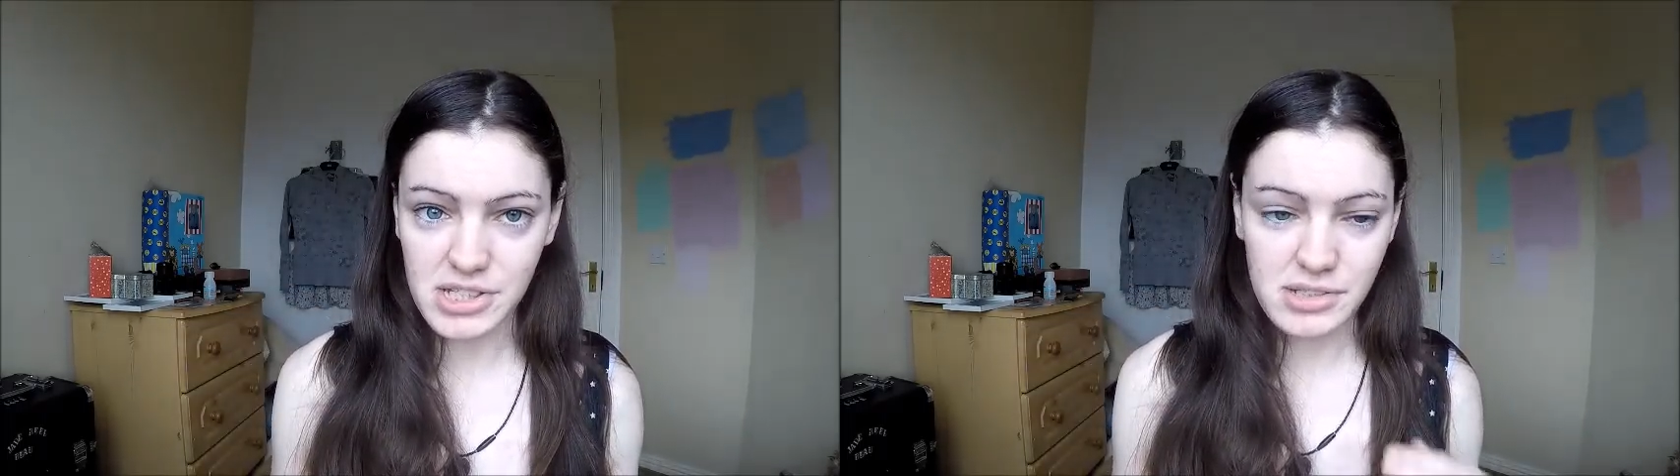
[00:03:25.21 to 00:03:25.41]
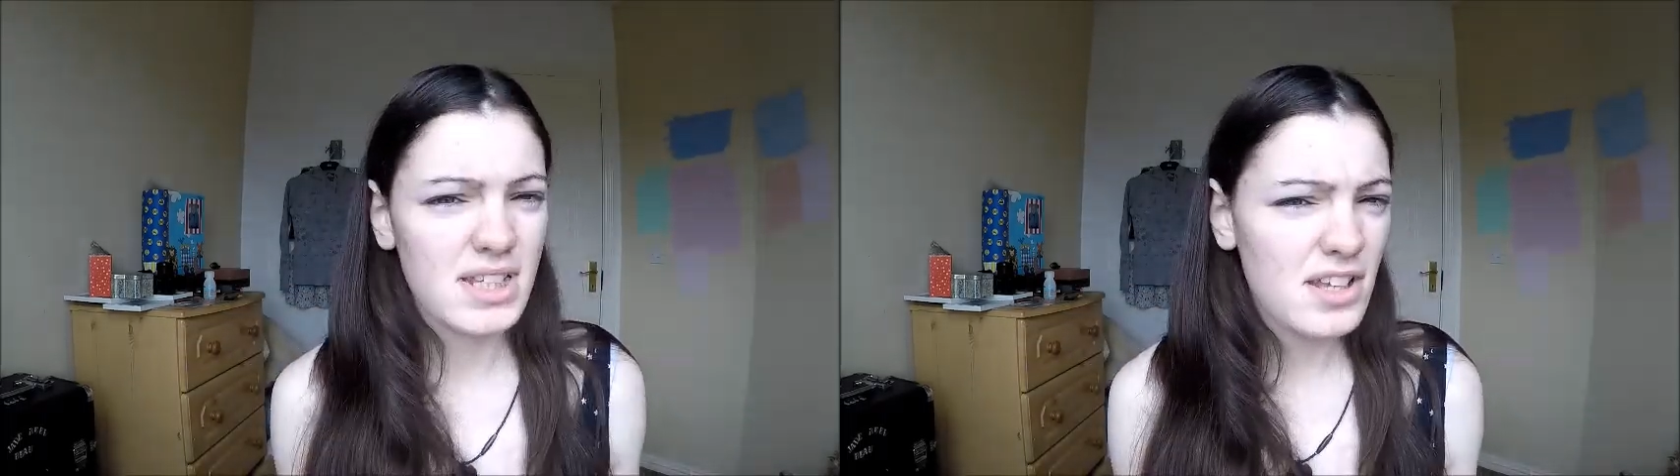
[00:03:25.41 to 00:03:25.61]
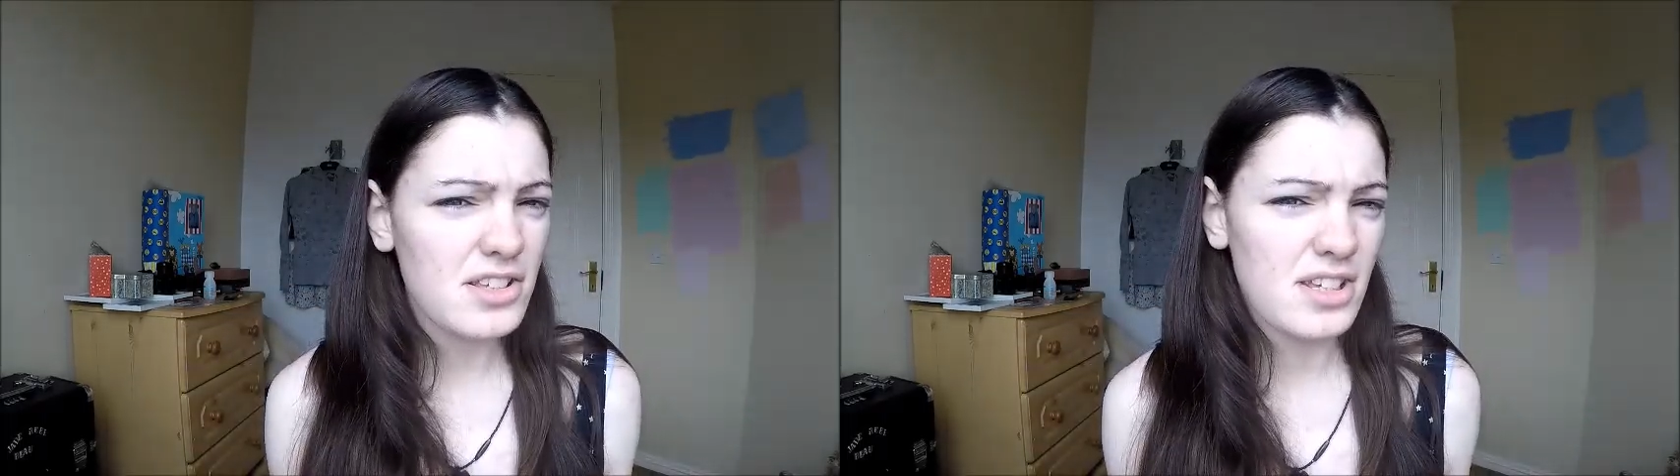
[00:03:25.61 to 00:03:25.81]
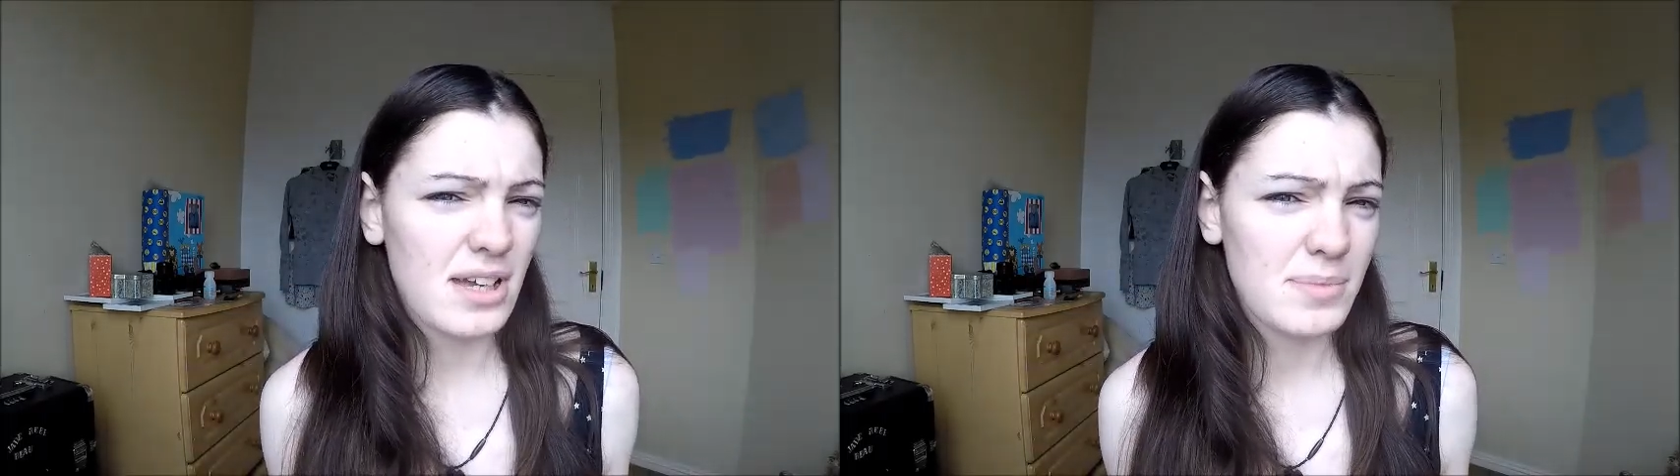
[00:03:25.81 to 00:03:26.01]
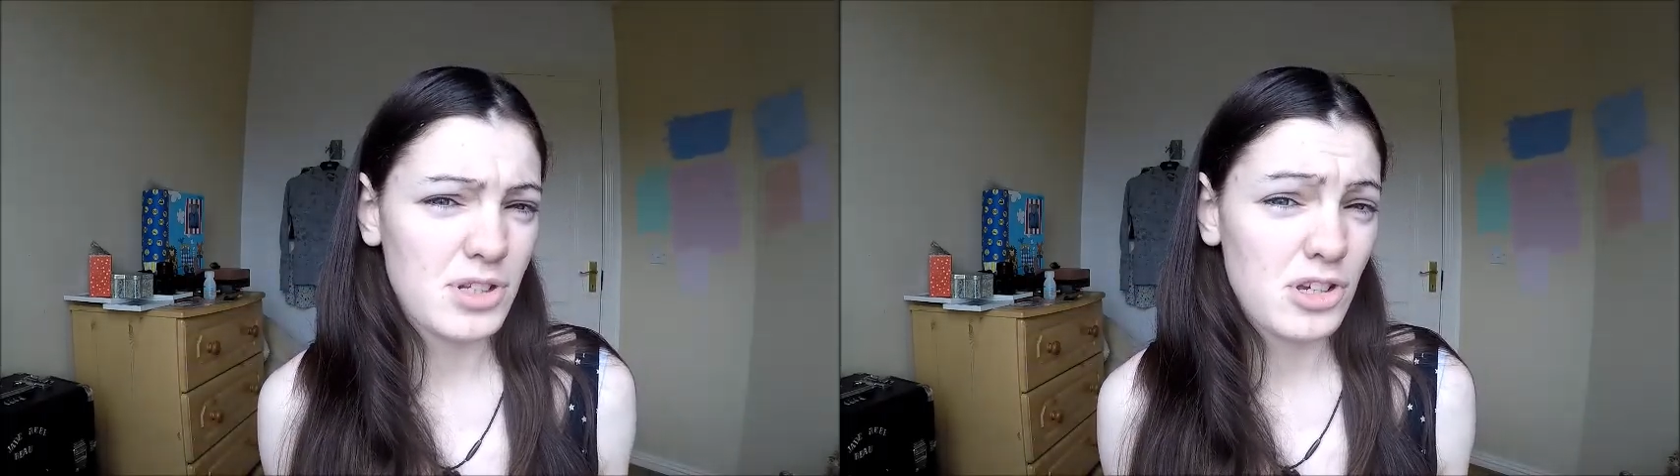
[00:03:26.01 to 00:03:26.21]
This also
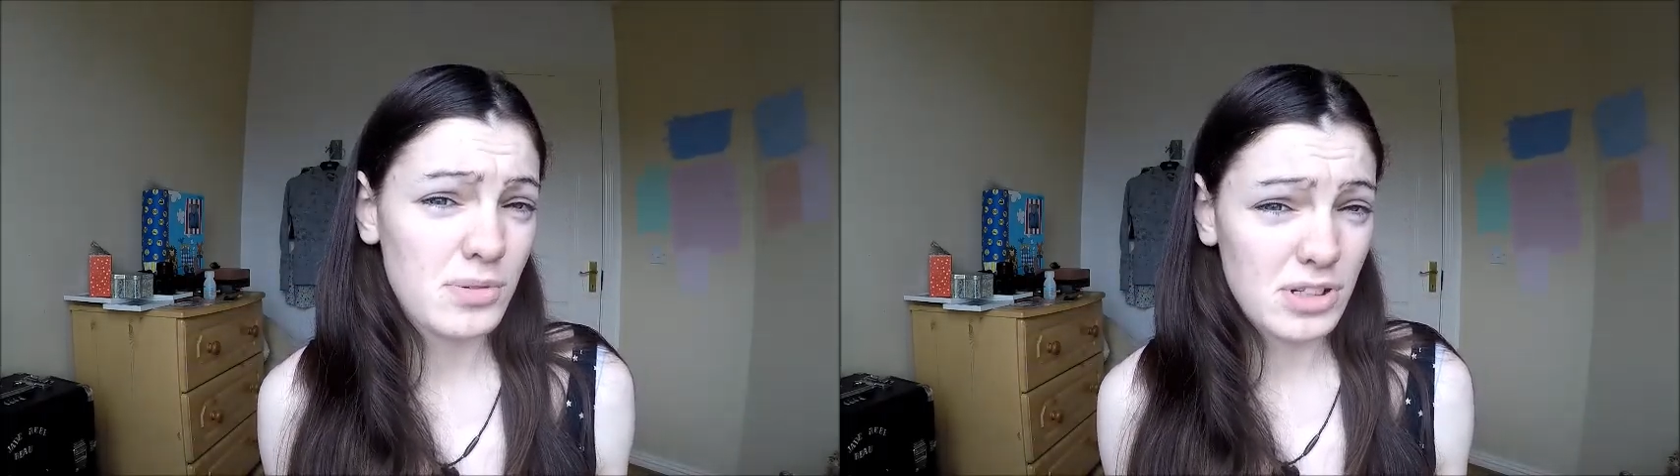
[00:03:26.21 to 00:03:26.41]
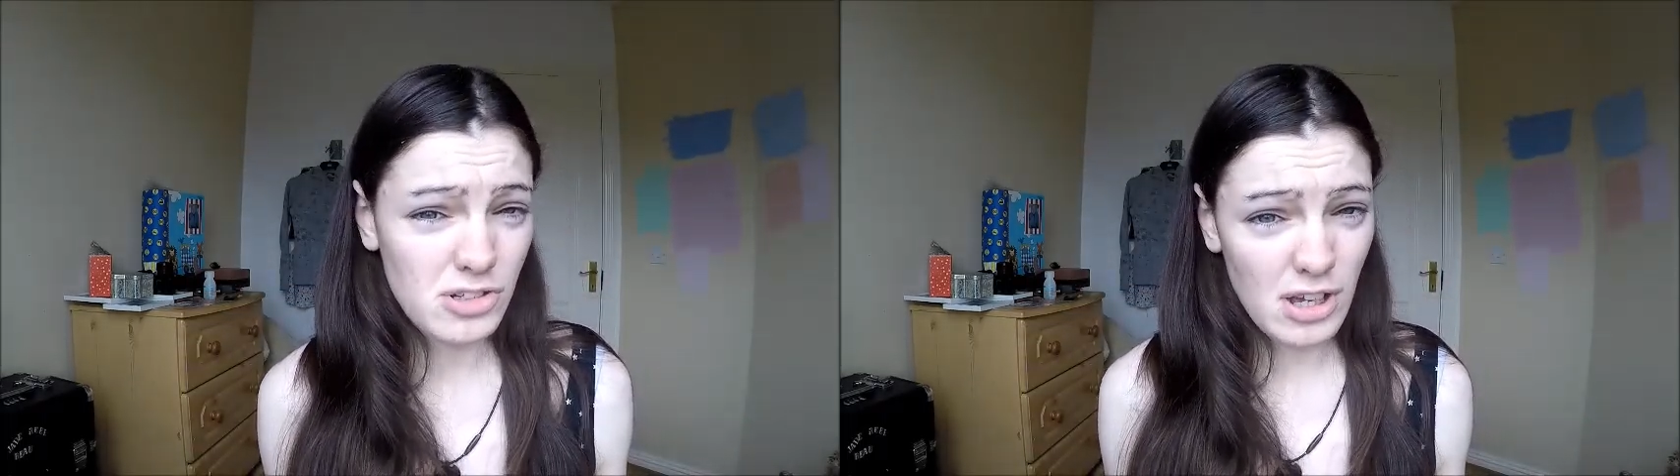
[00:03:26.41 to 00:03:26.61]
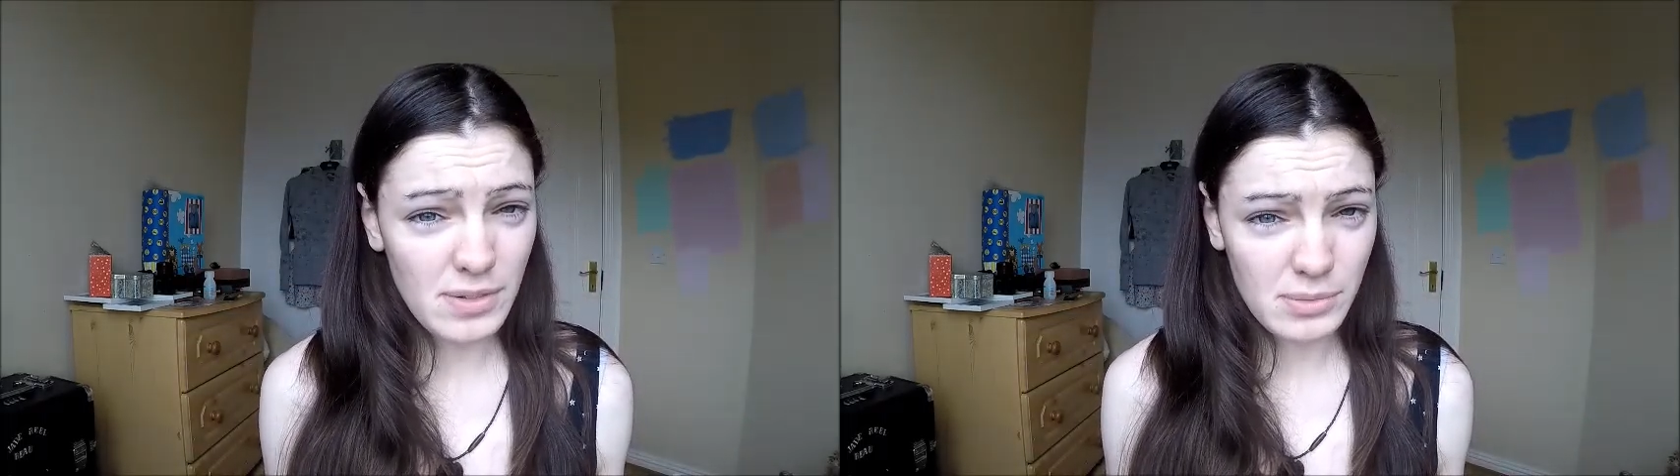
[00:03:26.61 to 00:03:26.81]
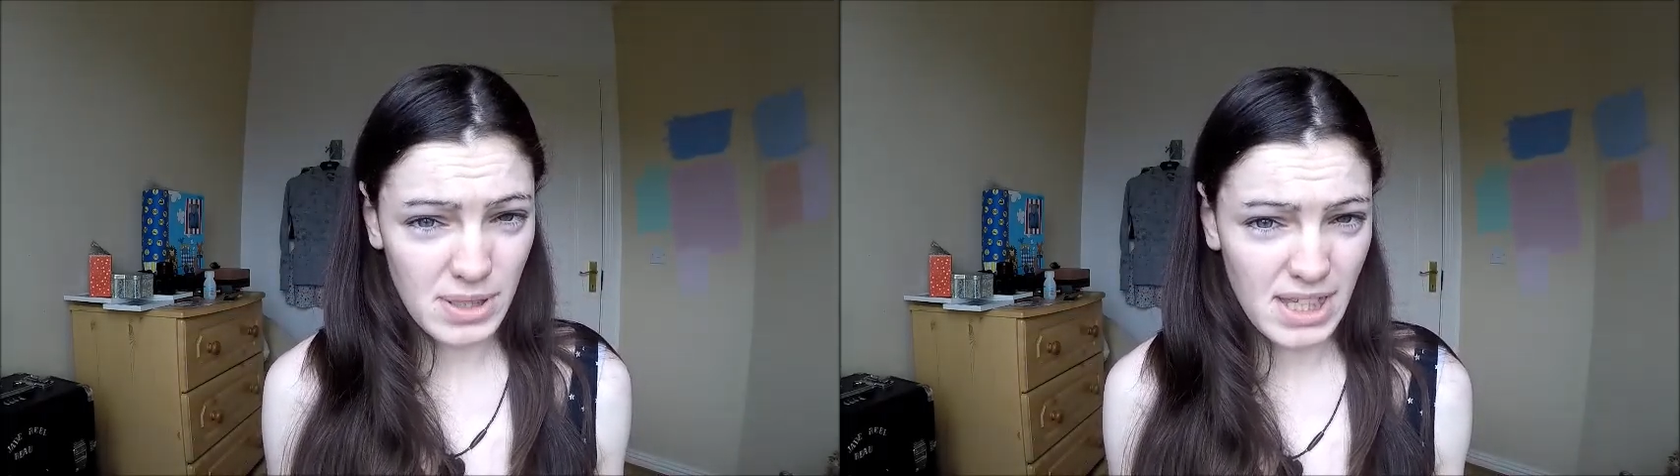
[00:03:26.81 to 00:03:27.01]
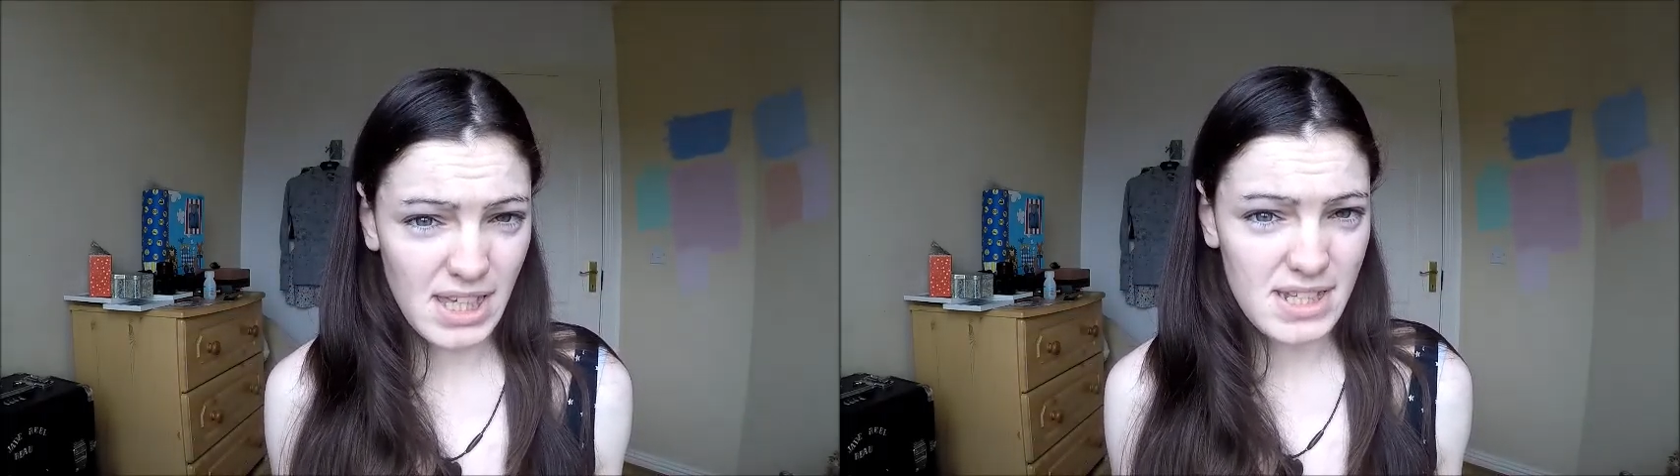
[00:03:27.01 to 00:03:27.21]
can be true when you're traveling
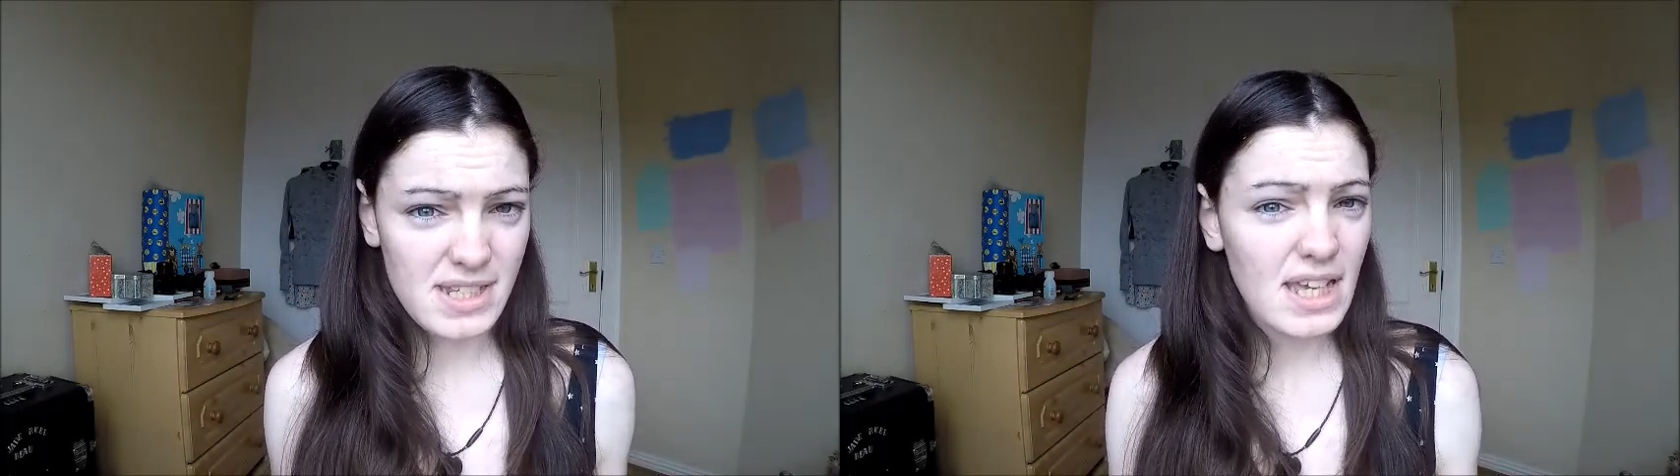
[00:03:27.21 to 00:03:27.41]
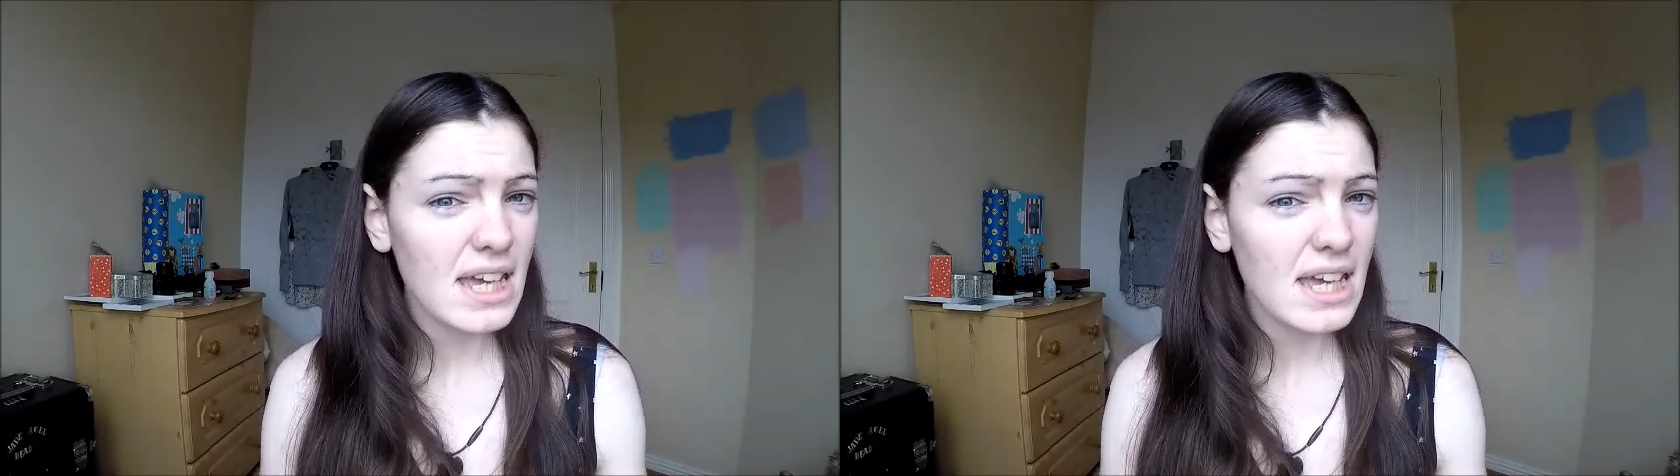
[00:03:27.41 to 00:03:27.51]
with kids.